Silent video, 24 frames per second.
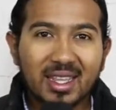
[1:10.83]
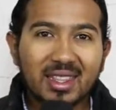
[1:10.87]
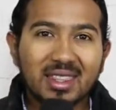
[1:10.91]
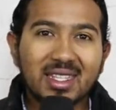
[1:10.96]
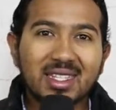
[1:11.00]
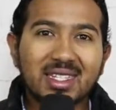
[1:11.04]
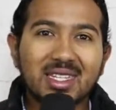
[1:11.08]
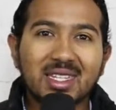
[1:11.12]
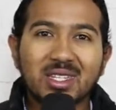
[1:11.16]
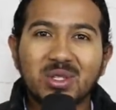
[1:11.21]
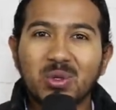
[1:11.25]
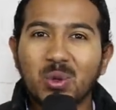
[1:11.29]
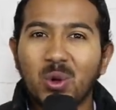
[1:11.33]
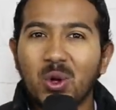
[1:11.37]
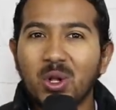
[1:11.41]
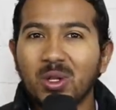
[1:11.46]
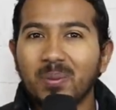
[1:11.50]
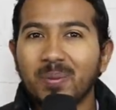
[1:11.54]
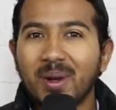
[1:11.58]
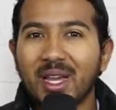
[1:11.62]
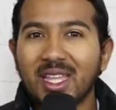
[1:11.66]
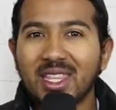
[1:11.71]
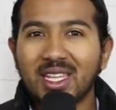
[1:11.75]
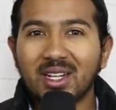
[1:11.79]
This is all
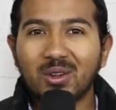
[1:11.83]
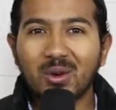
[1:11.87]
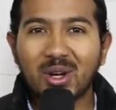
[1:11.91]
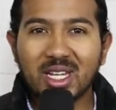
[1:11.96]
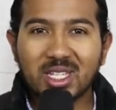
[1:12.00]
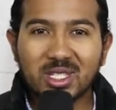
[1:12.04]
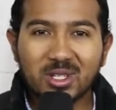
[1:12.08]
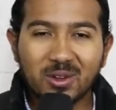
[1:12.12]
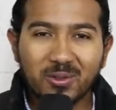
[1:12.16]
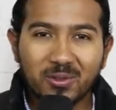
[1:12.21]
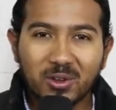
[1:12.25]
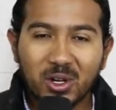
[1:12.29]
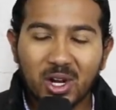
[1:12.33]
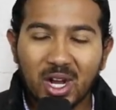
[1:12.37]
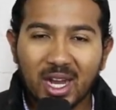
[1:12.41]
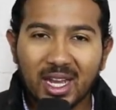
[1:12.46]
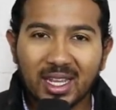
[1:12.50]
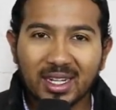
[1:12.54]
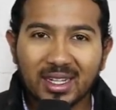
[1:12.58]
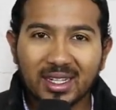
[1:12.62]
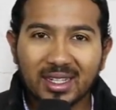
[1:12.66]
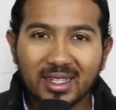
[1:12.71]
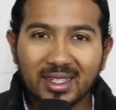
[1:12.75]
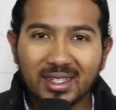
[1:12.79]
by the grace of
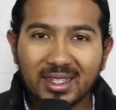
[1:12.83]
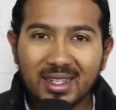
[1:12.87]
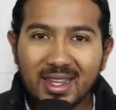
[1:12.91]
God.